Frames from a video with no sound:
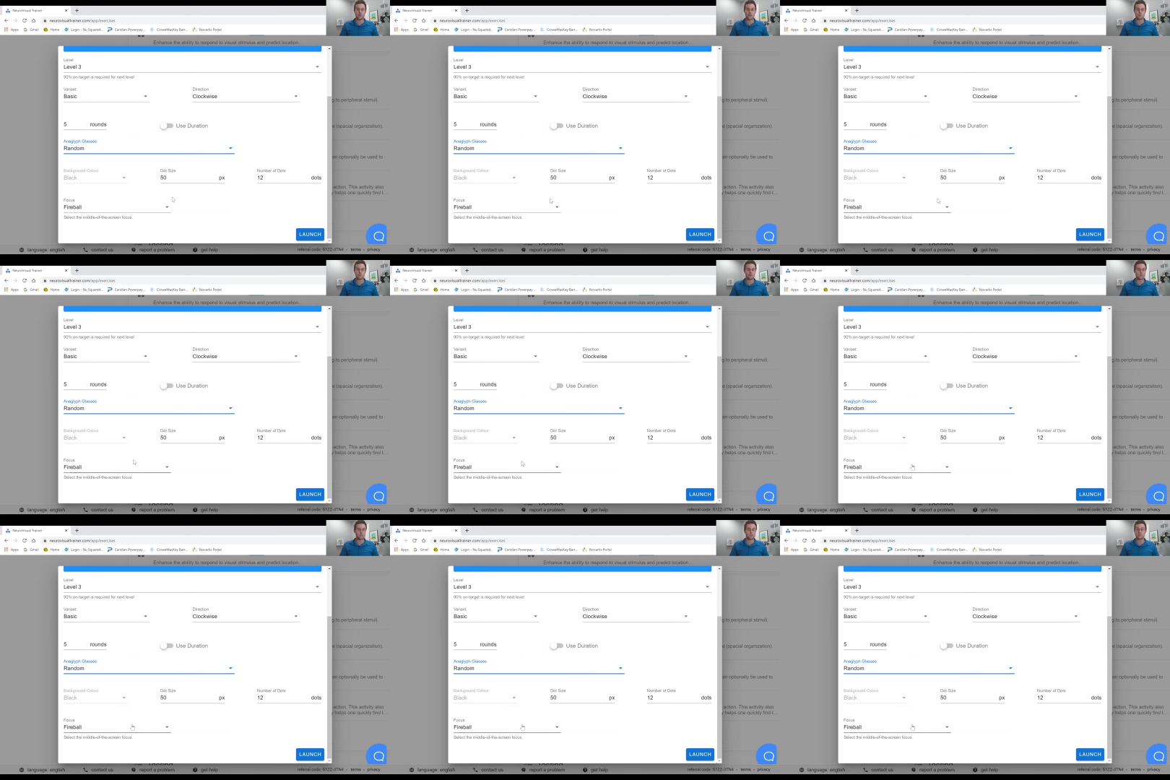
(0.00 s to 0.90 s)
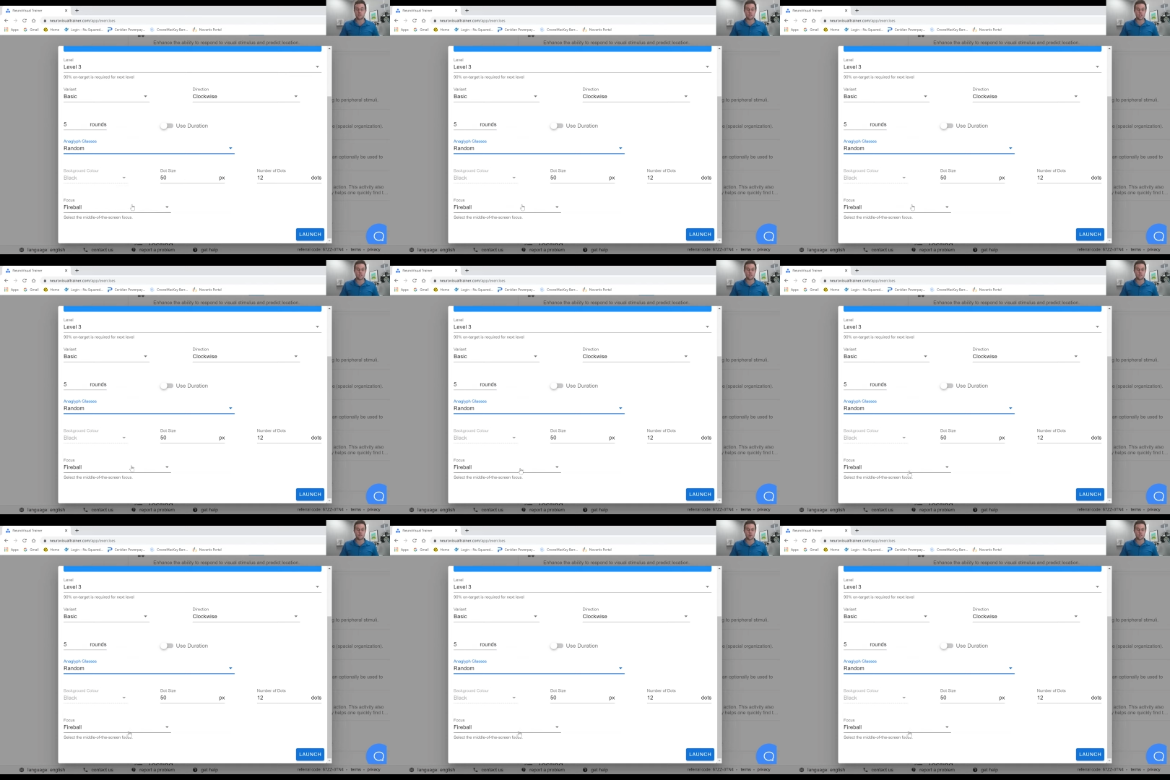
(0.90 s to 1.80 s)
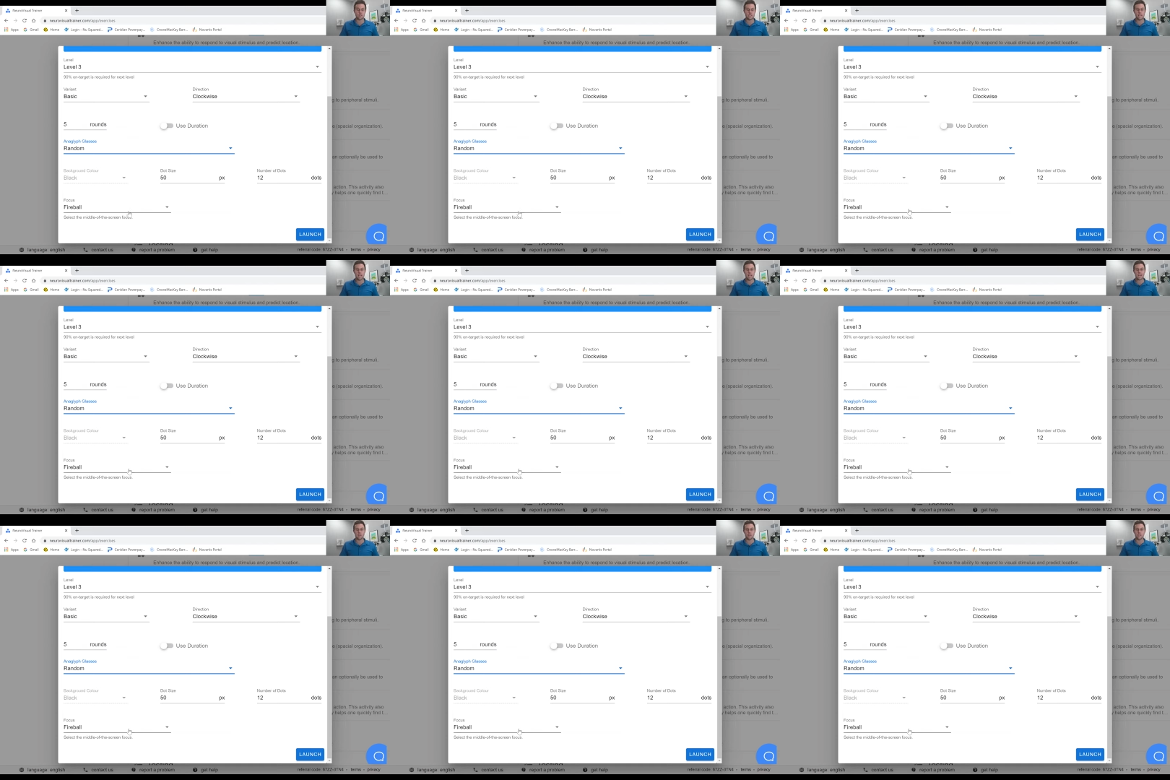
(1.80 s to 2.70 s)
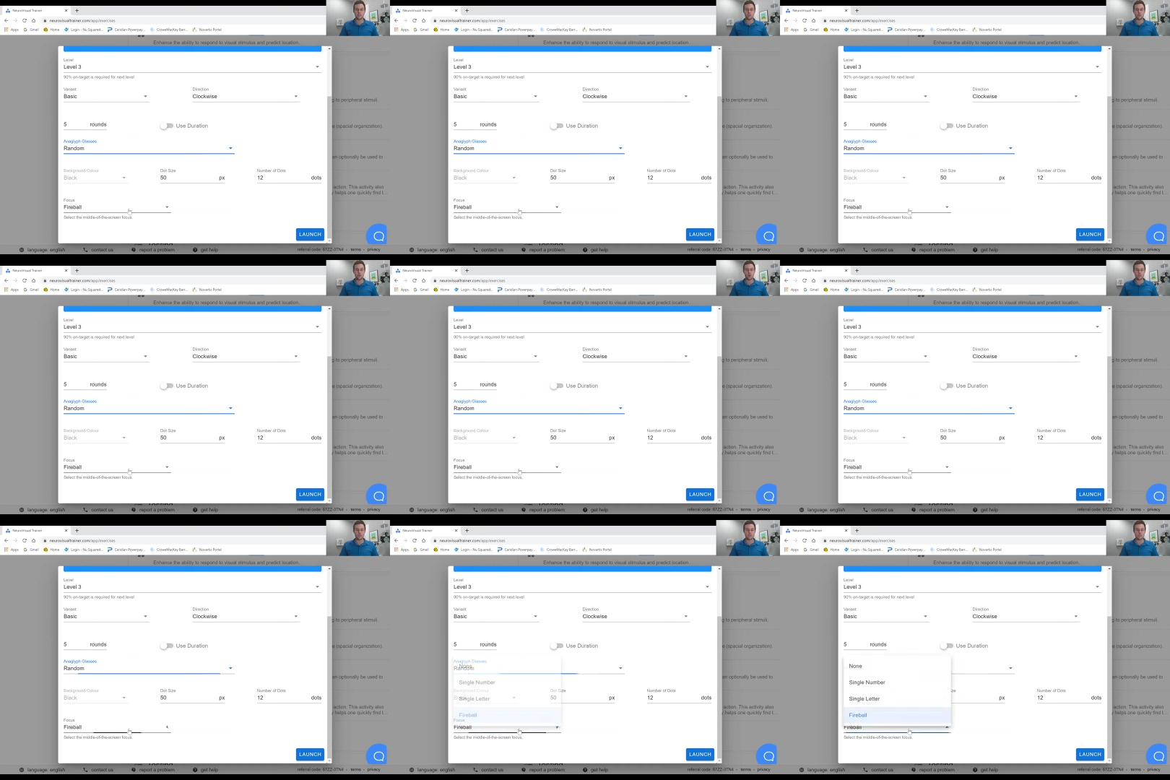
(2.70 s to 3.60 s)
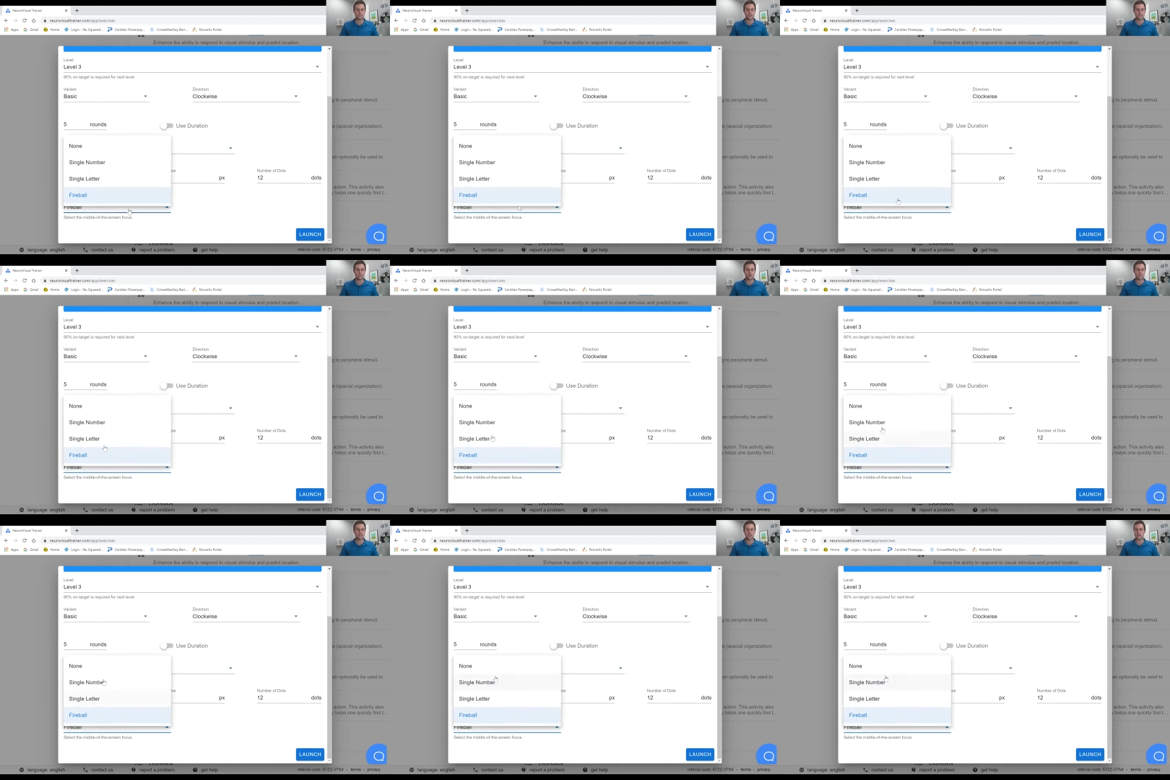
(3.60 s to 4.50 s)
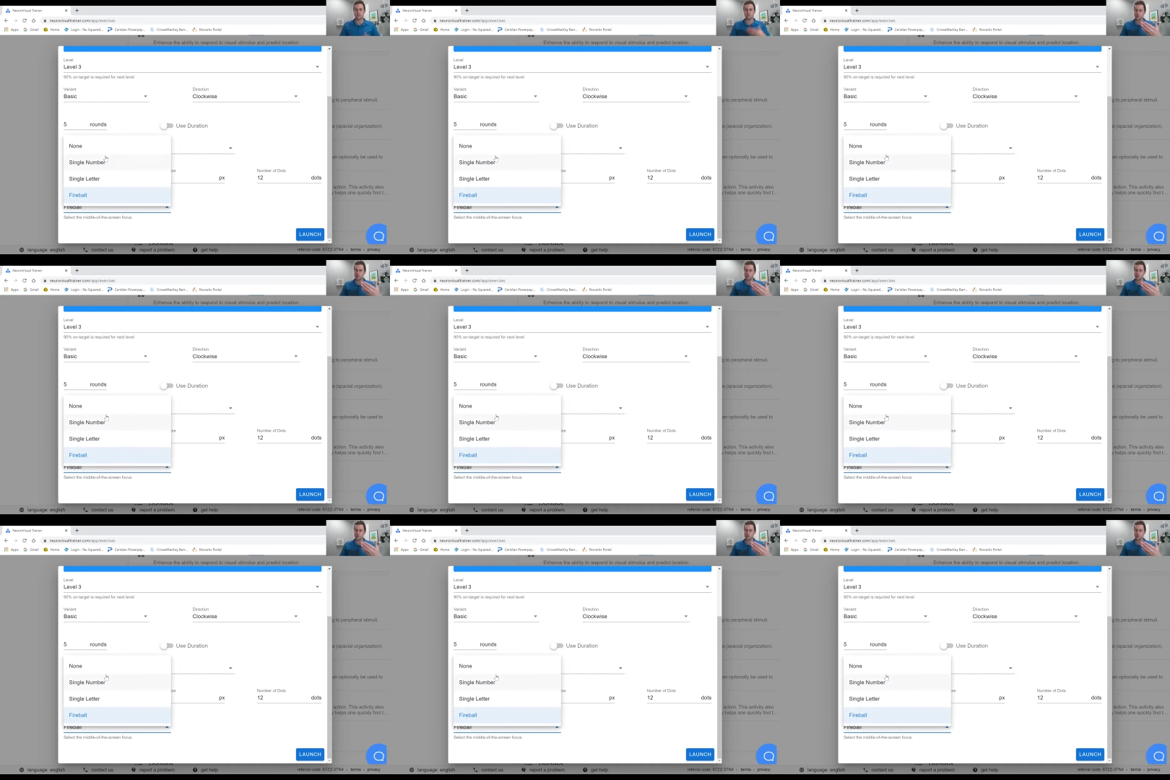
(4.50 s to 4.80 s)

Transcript: Nobody's mouth can be seen.